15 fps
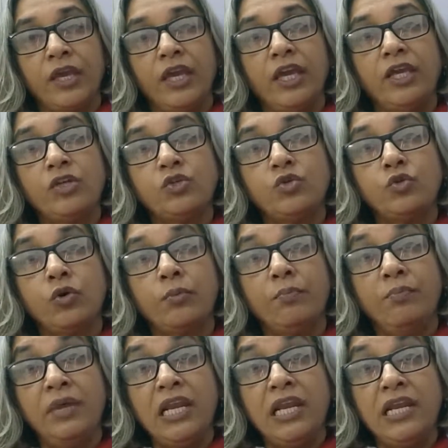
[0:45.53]
It took
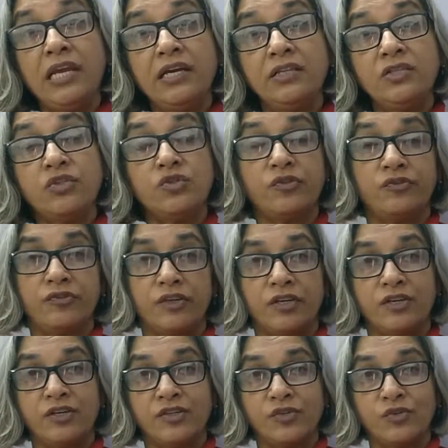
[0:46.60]
millions of
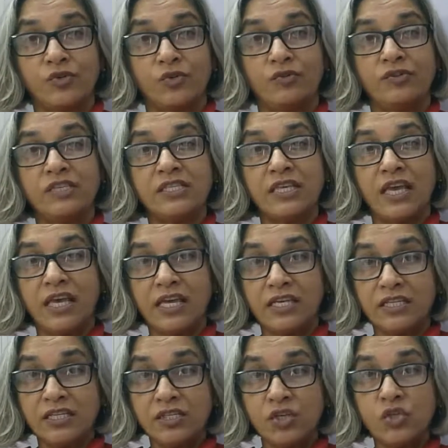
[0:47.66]
years. So we say it
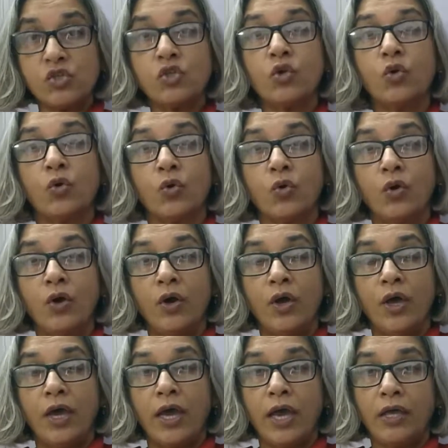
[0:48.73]
is a slow,
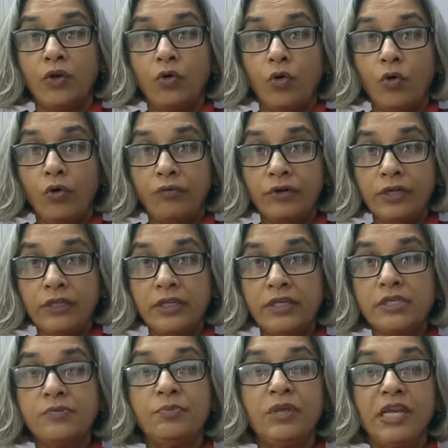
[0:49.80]
and over
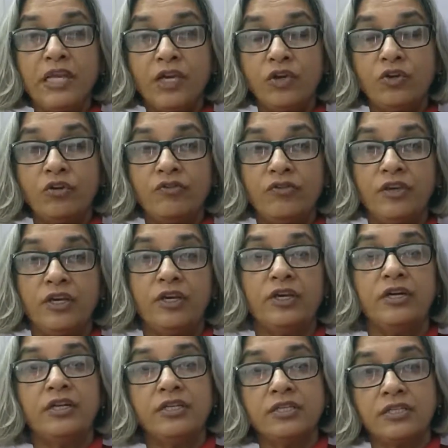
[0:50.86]
this million of
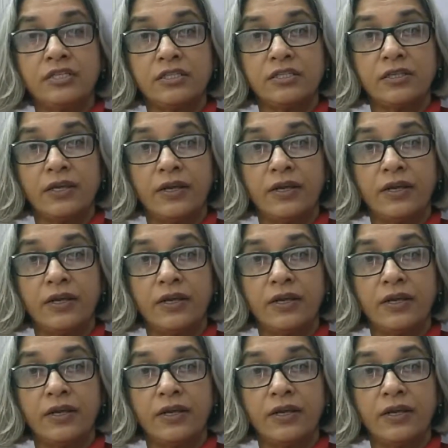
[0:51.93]
years